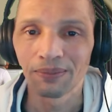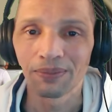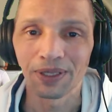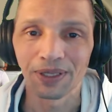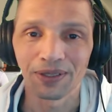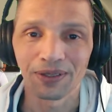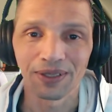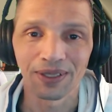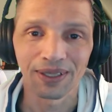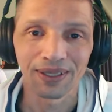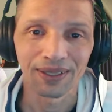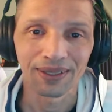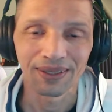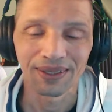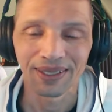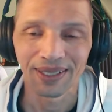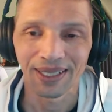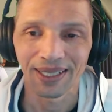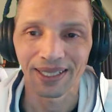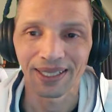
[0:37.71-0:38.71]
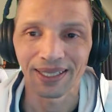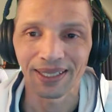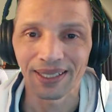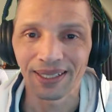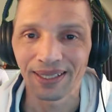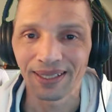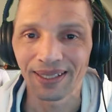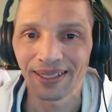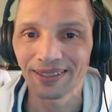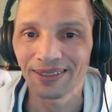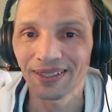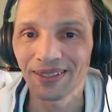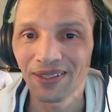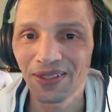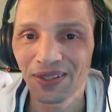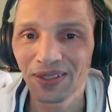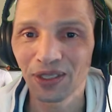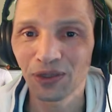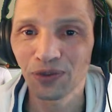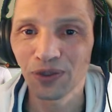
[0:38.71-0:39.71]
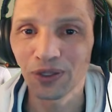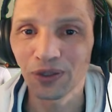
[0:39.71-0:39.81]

but uh, hey let's enjoy this